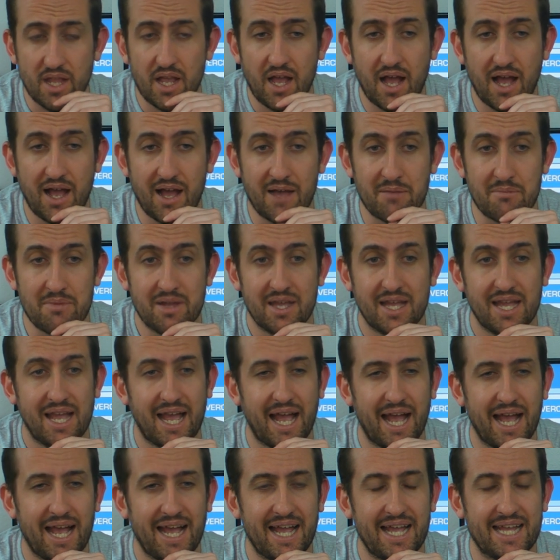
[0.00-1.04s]
Um,
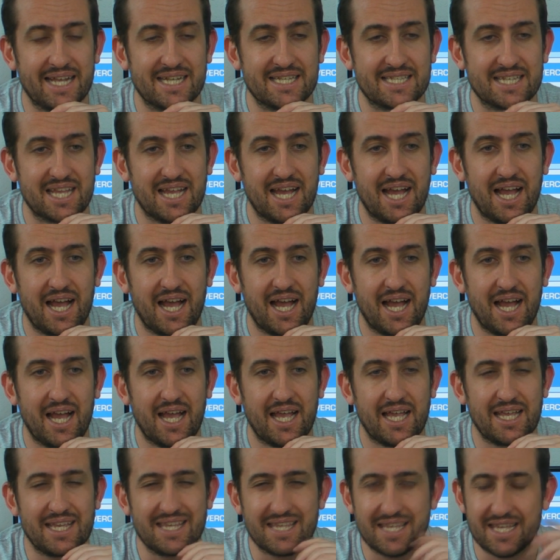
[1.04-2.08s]
and
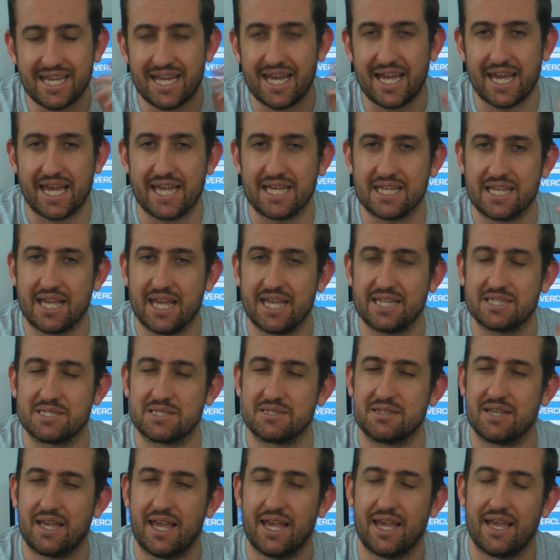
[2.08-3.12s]
yeah, it,
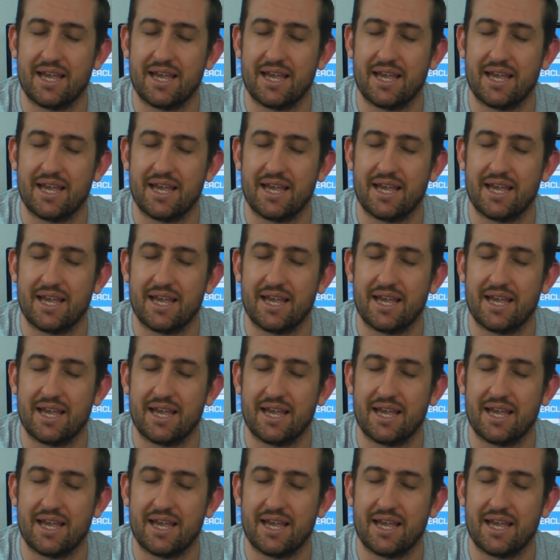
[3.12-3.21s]
it's